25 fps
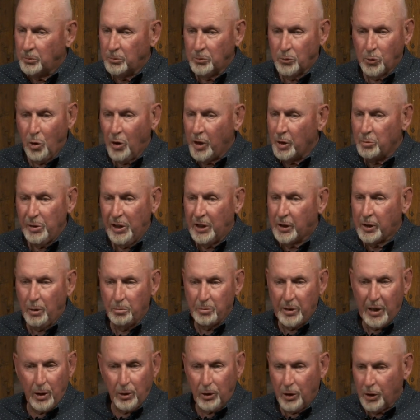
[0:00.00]
Roy become
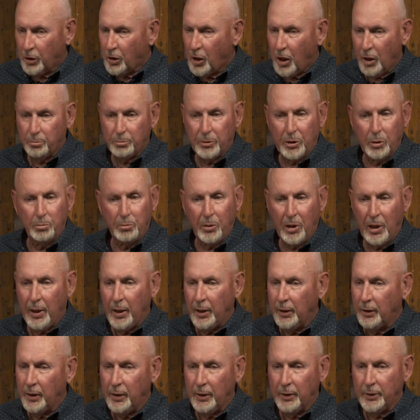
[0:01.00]
a helicopter
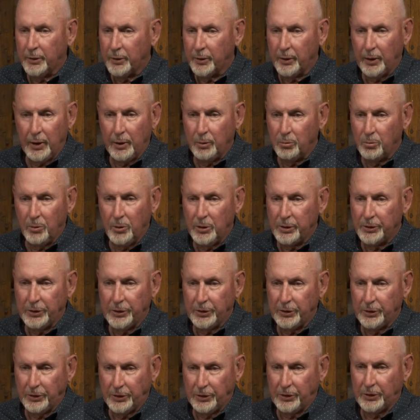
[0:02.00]
pilot and was
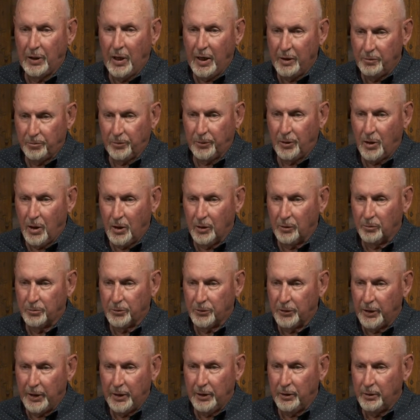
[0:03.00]
his lifelong
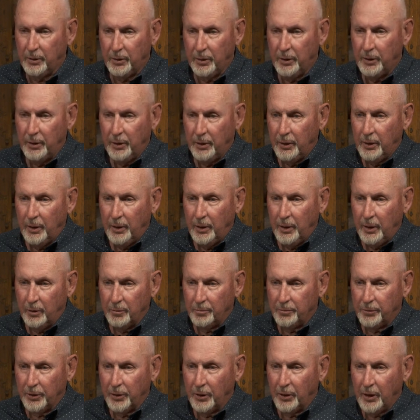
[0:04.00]
friend
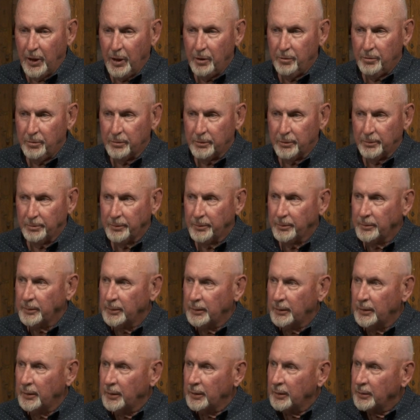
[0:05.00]
for life.
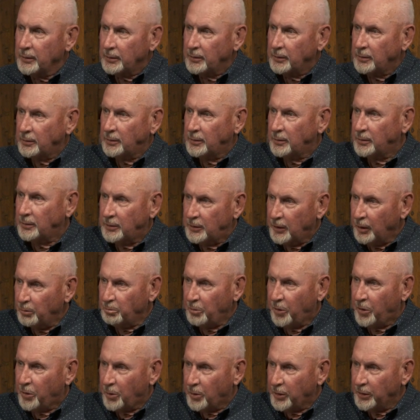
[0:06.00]
Jim
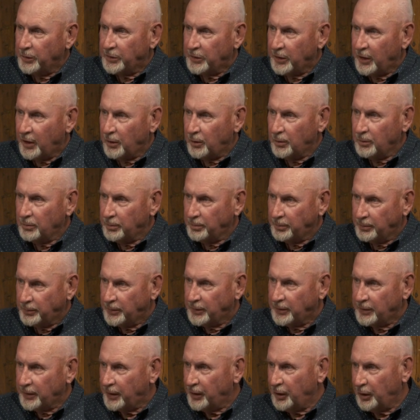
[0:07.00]
Thorsell,
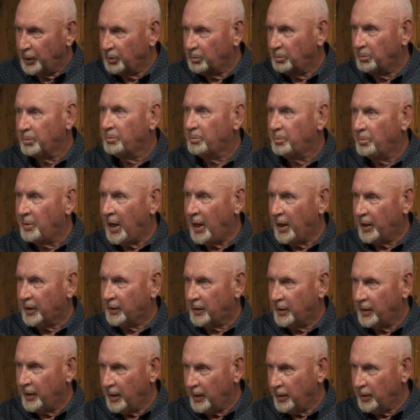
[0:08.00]
sitting back
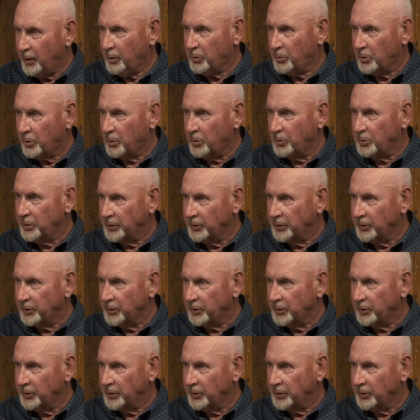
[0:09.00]
there, who